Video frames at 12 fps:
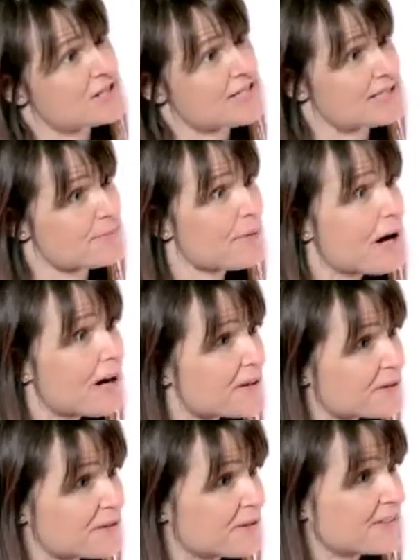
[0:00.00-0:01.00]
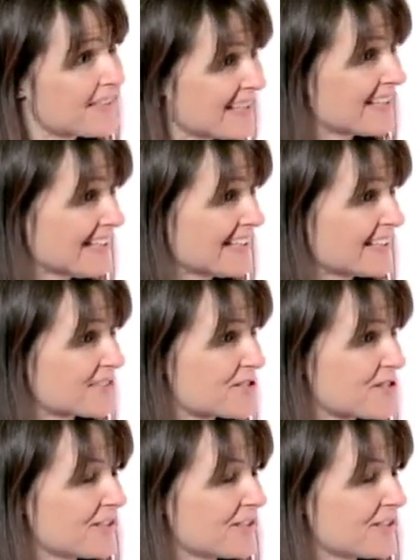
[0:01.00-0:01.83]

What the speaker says: as a partner on their healing journey.